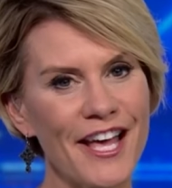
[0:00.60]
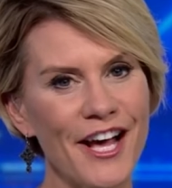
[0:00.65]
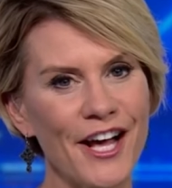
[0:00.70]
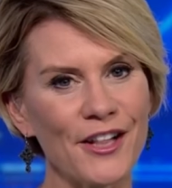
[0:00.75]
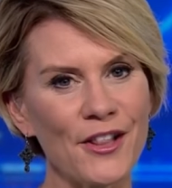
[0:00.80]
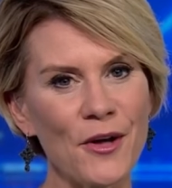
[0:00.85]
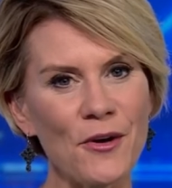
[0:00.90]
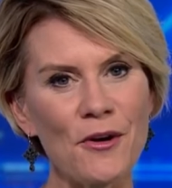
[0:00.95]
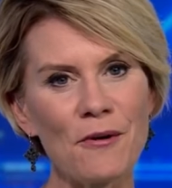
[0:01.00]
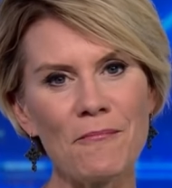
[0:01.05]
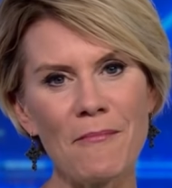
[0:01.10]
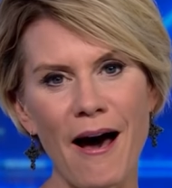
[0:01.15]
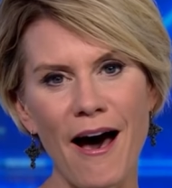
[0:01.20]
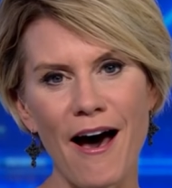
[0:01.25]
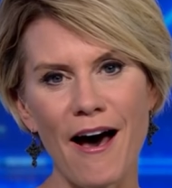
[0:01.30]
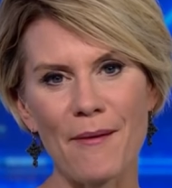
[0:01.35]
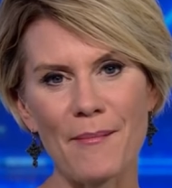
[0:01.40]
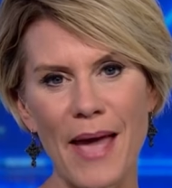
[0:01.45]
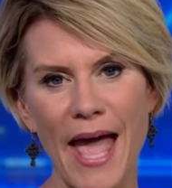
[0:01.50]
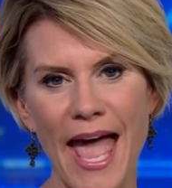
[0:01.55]
A local
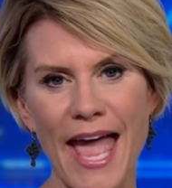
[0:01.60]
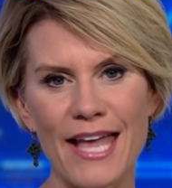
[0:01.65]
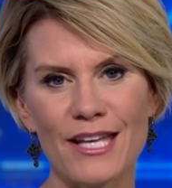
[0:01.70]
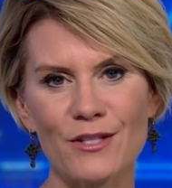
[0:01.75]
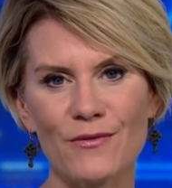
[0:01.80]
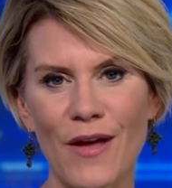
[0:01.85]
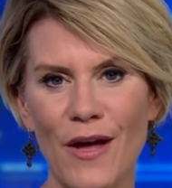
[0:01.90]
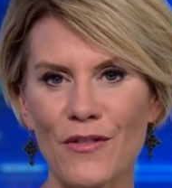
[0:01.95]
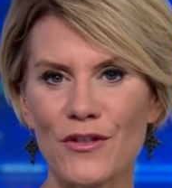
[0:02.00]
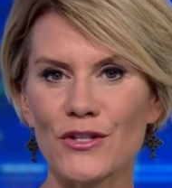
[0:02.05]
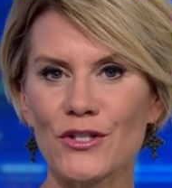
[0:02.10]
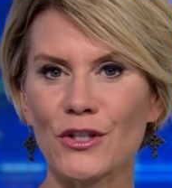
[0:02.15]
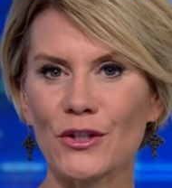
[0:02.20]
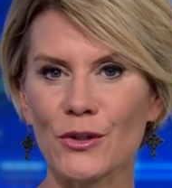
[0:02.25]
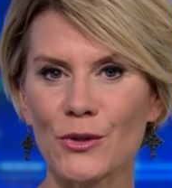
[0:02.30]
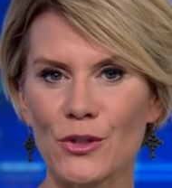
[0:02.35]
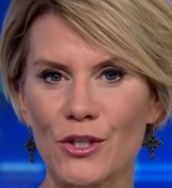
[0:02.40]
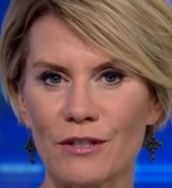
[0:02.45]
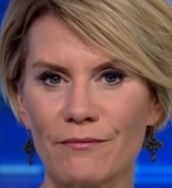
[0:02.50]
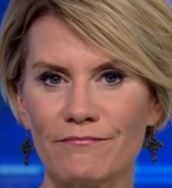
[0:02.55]
mom has found the
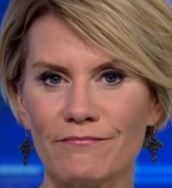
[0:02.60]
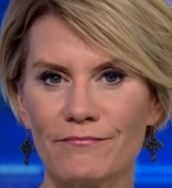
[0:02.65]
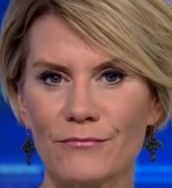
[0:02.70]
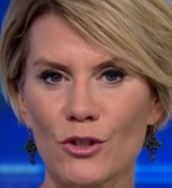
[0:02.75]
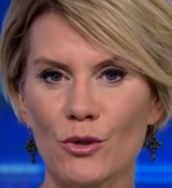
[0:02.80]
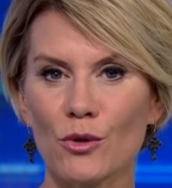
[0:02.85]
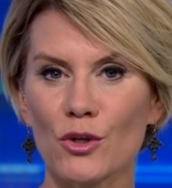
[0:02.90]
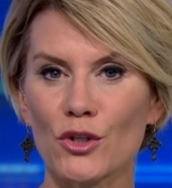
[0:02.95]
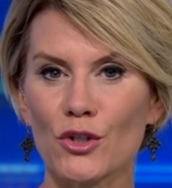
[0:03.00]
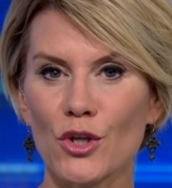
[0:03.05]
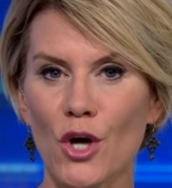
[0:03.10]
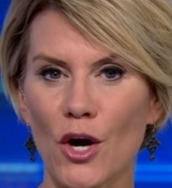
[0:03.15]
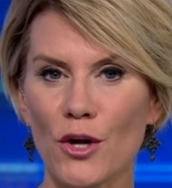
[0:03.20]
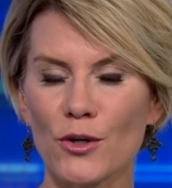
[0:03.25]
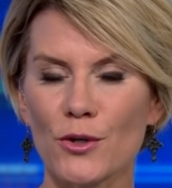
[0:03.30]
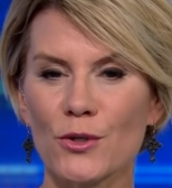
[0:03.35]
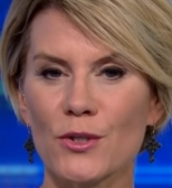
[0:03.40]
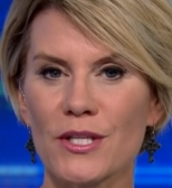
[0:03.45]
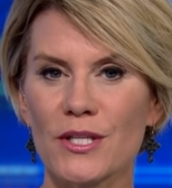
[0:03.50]
solution to her daughter's